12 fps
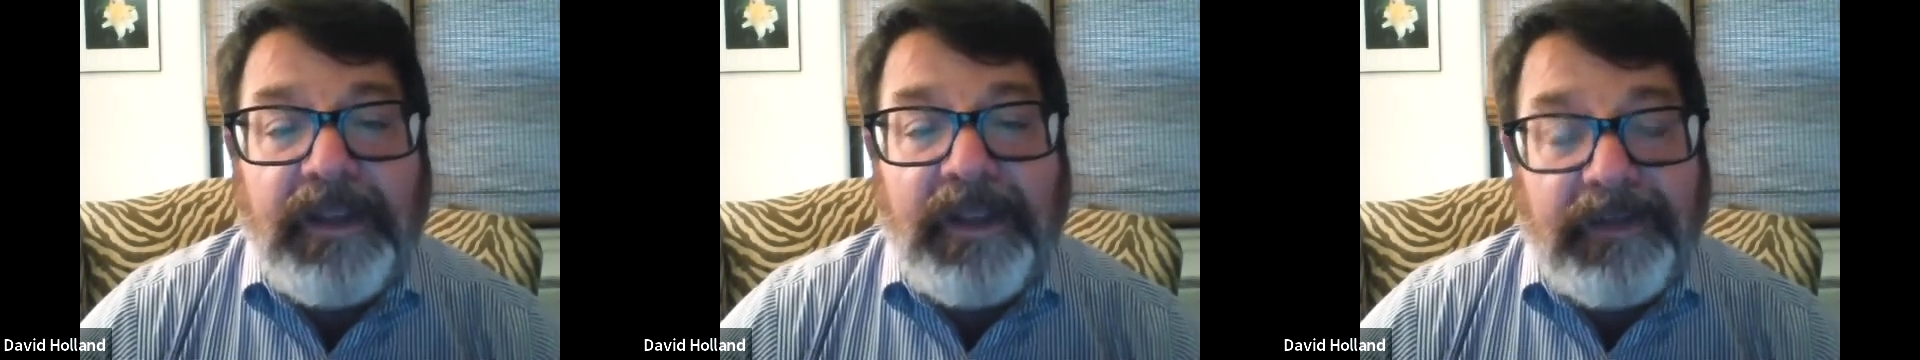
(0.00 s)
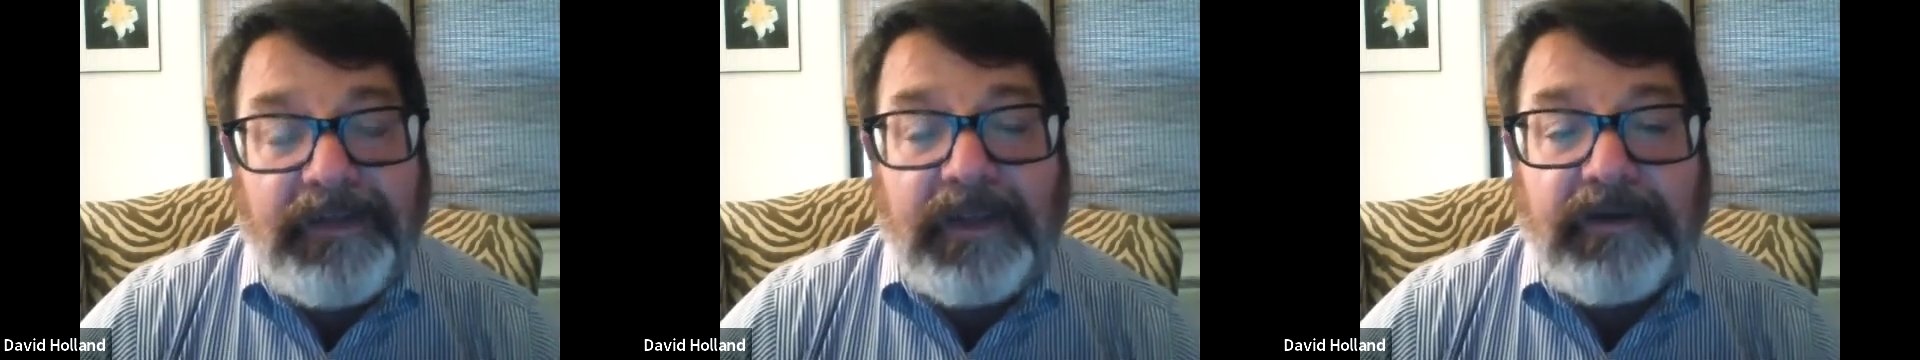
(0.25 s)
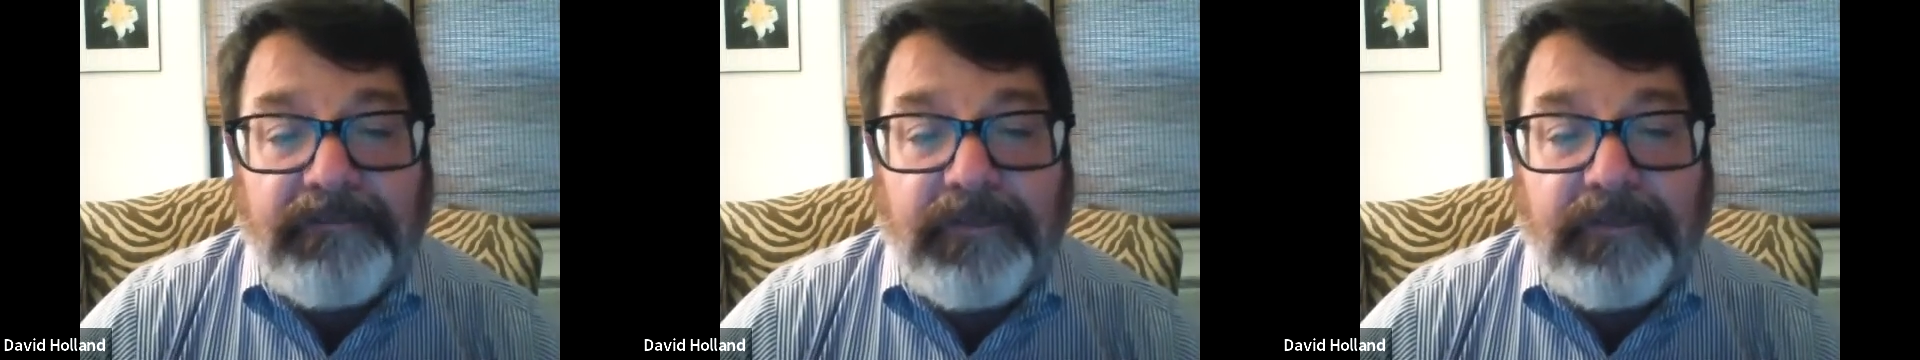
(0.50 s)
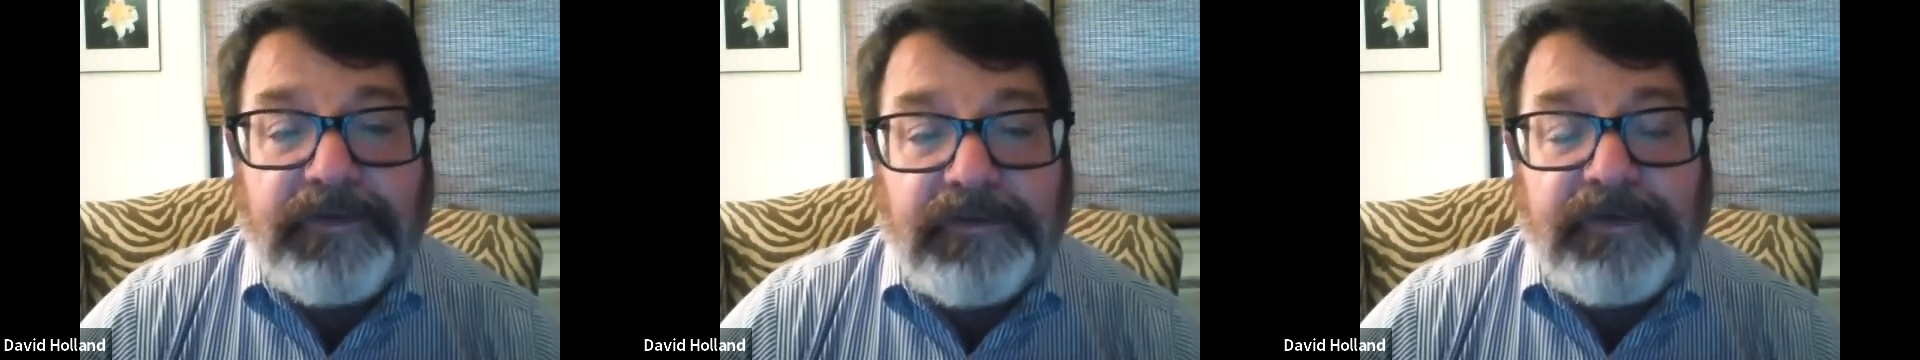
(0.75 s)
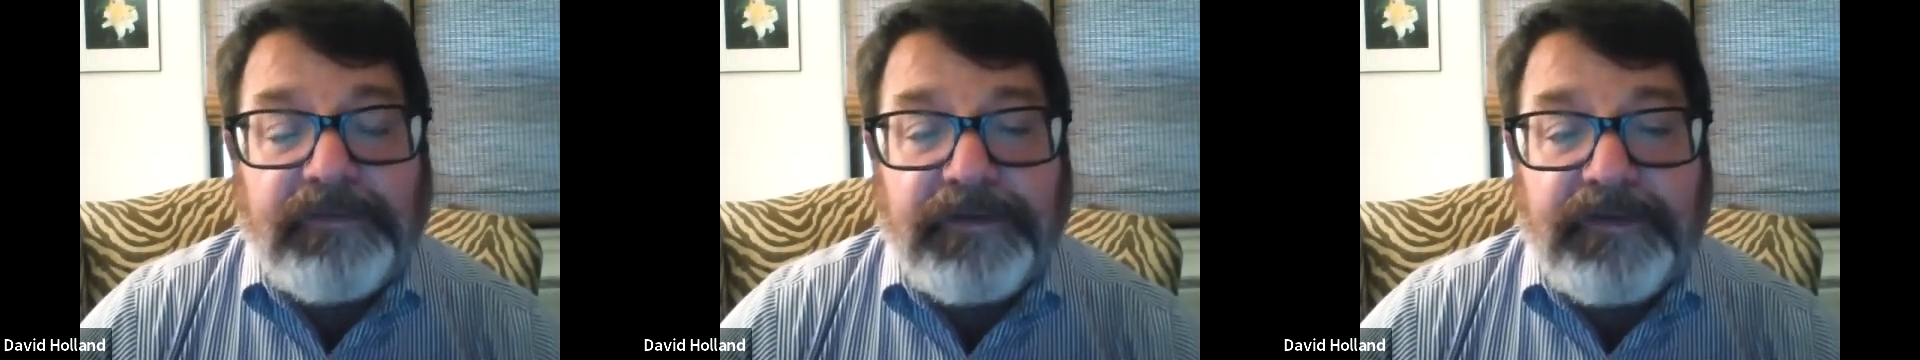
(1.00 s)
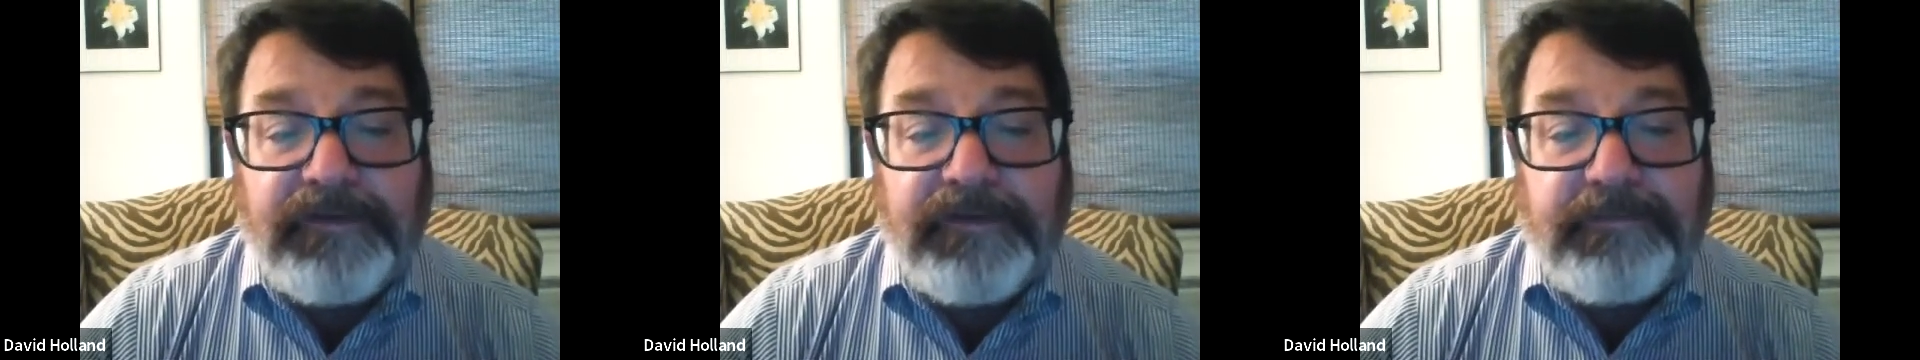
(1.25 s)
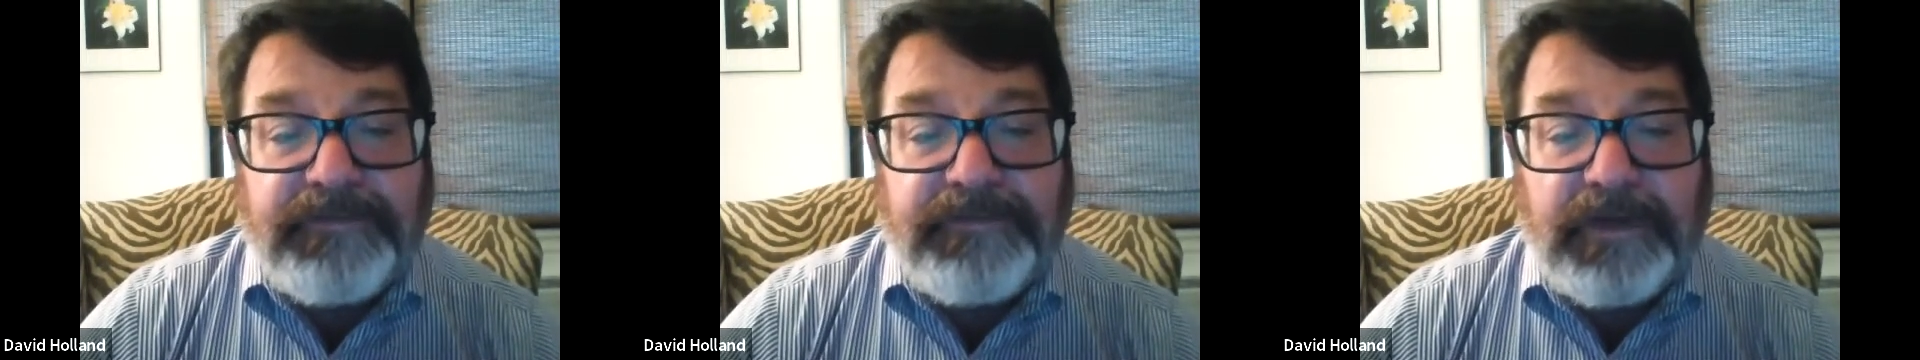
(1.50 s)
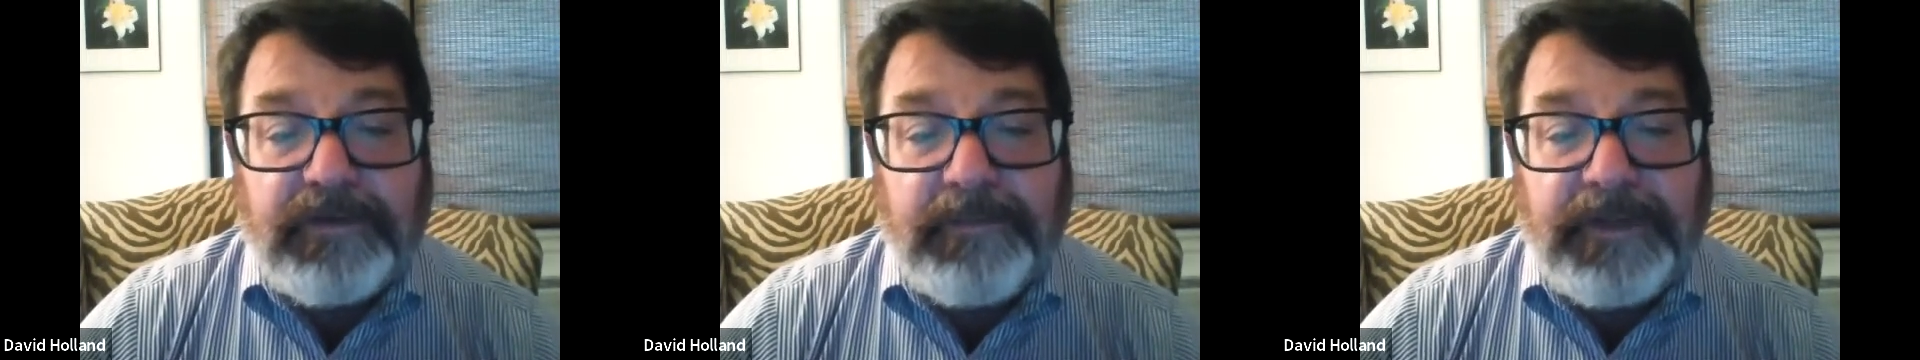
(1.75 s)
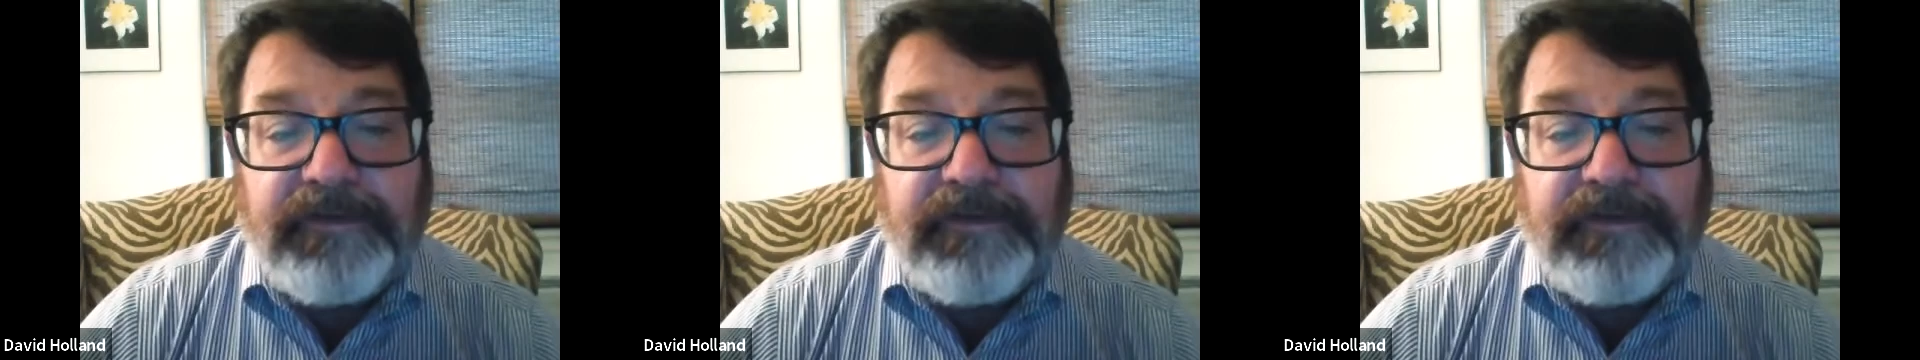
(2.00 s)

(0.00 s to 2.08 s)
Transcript: And that unfortunately is what this gentleman